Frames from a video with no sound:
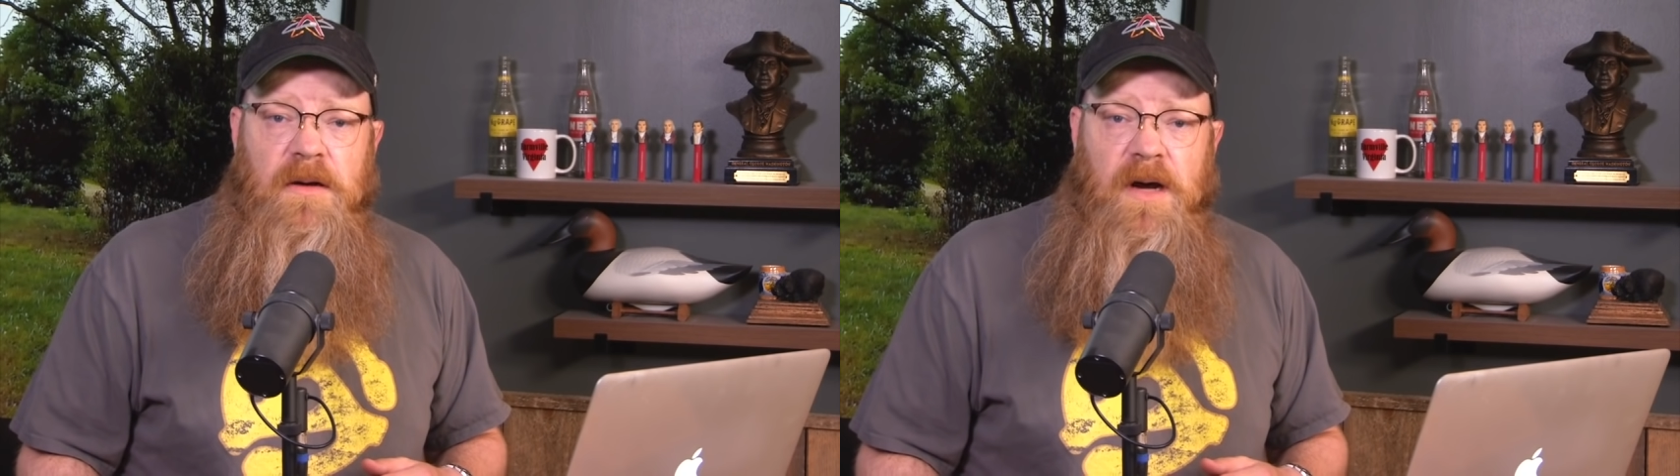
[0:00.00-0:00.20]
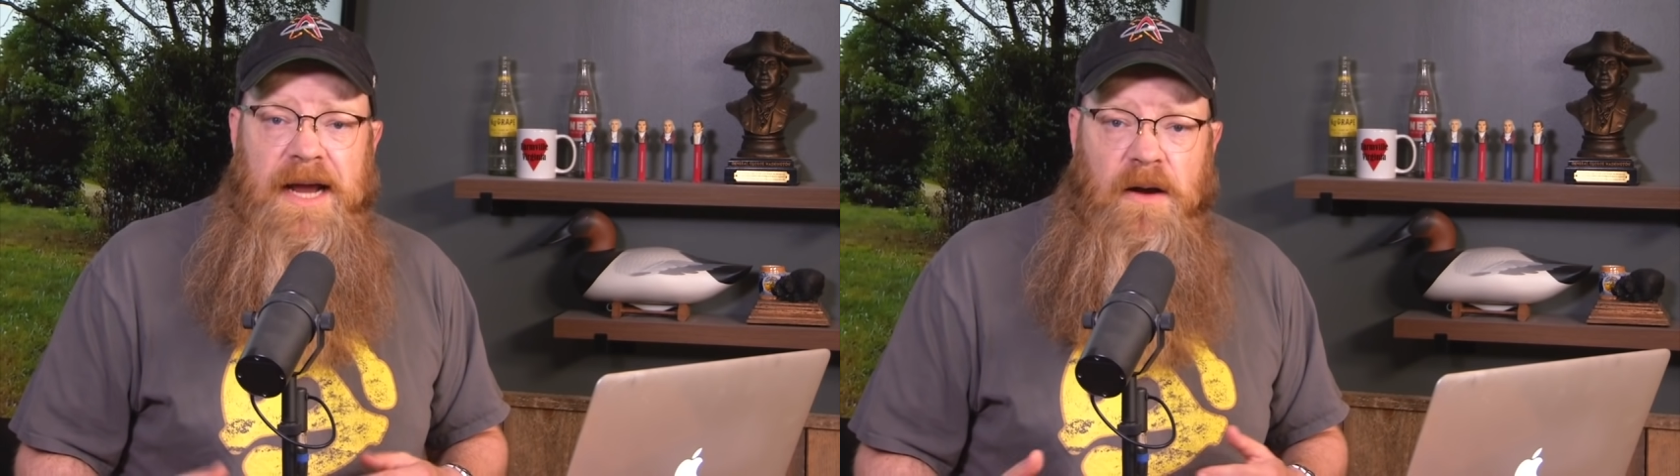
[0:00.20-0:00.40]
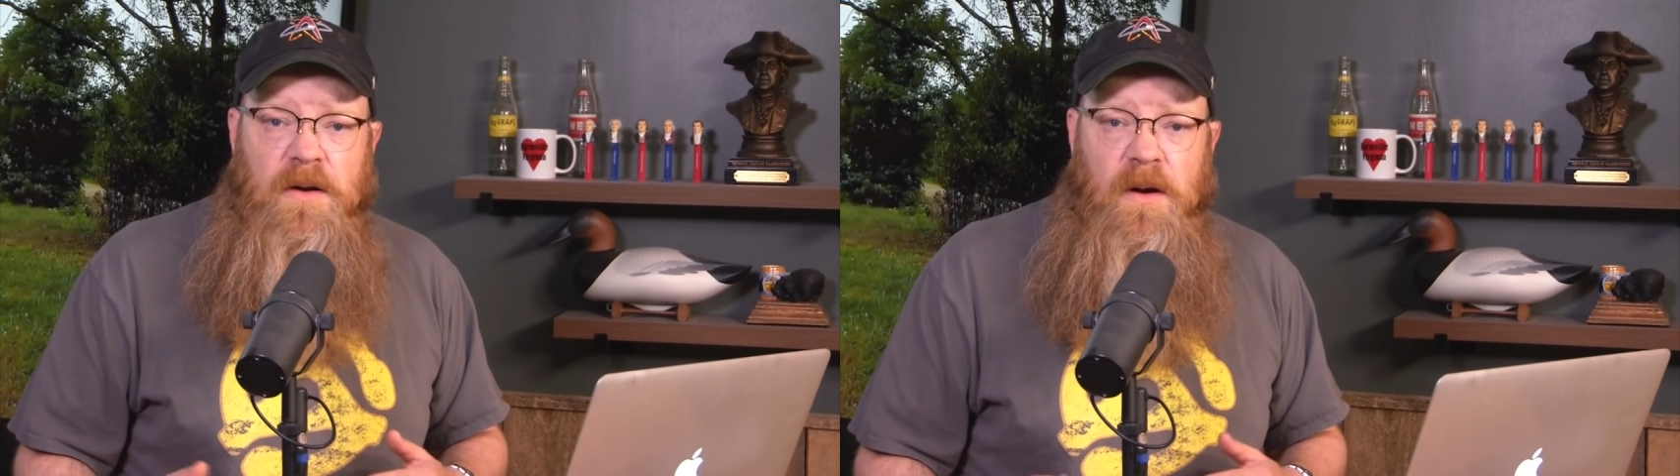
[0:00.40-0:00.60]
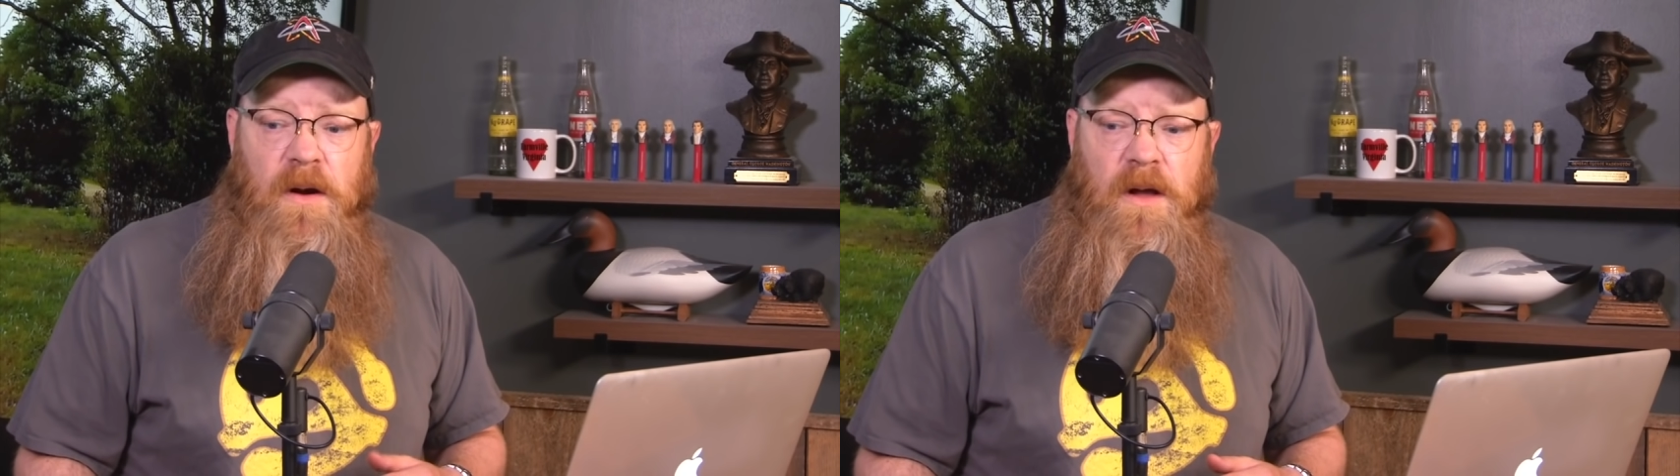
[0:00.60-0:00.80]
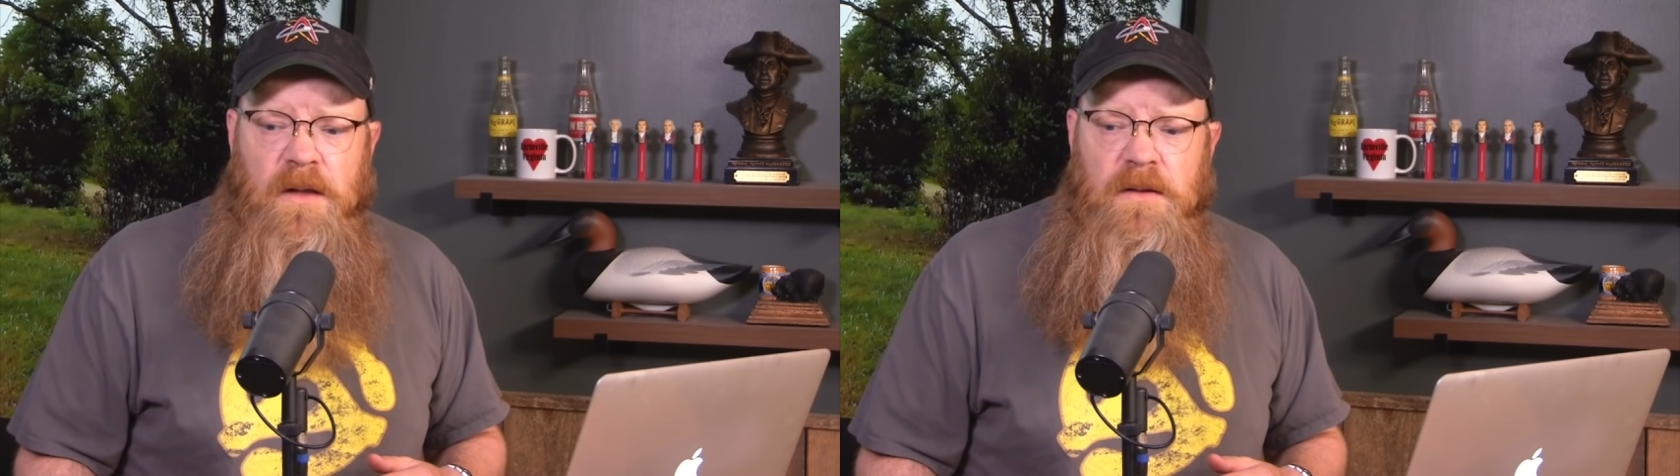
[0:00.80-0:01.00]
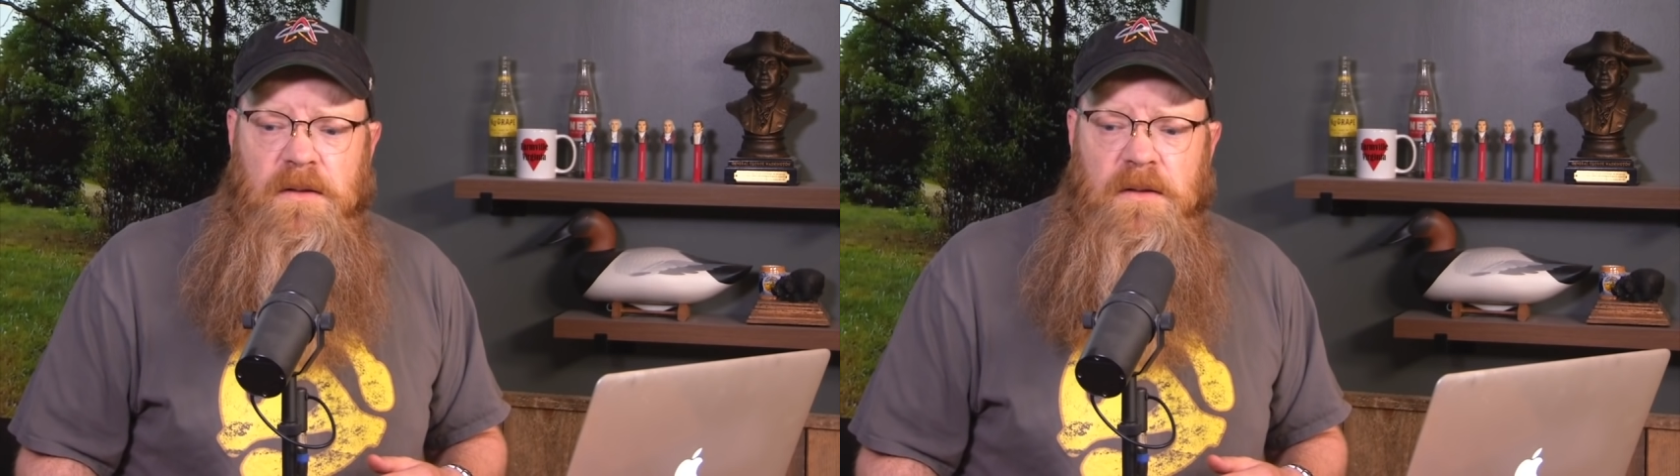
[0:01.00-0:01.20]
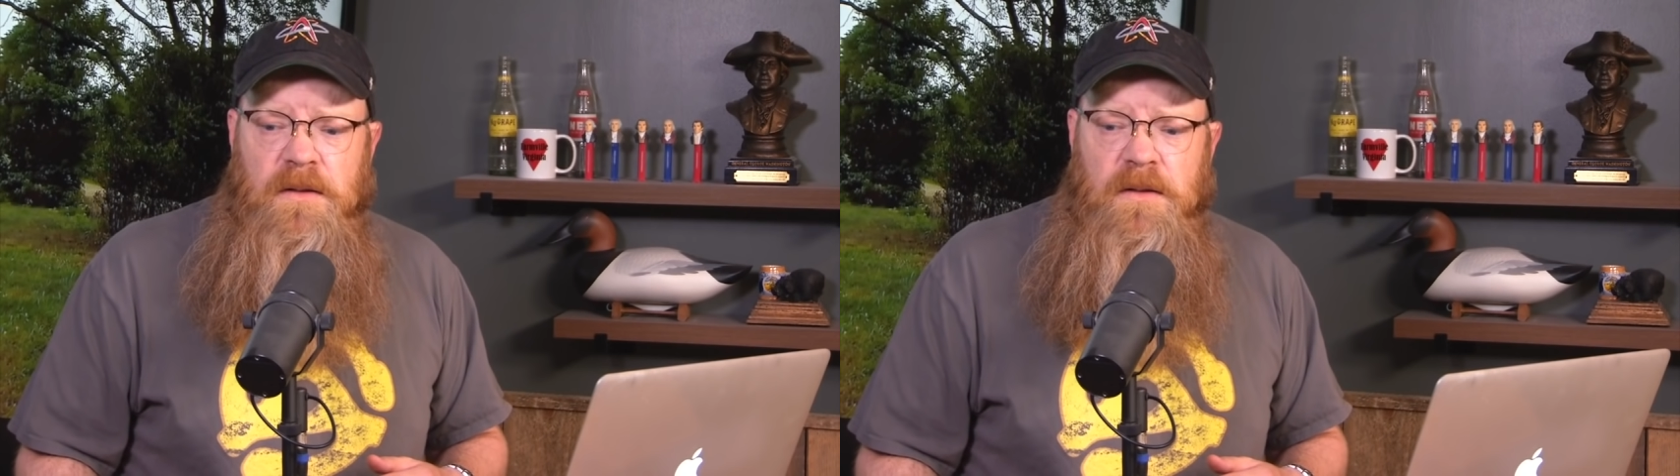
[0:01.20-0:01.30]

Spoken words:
on alcohol,